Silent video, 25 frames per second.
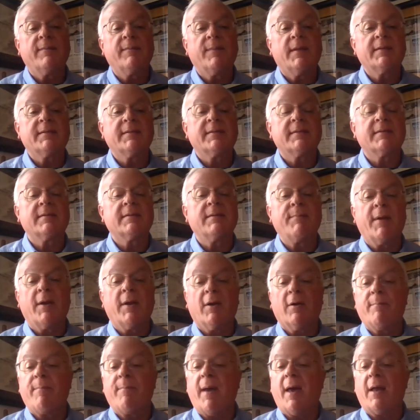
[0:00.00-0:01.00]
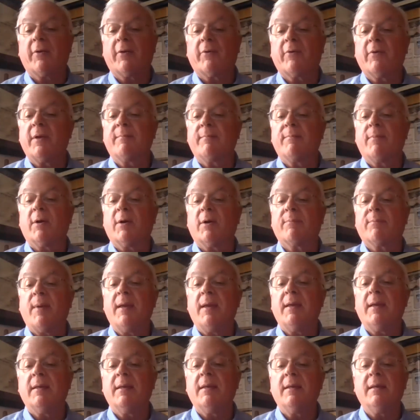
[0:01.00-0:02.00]
This is the mayor of Battle Creek, Mark
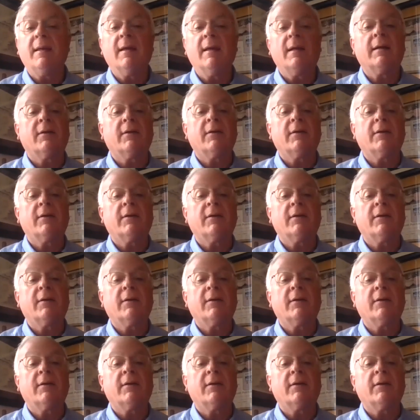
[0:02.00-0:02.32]
Behnke.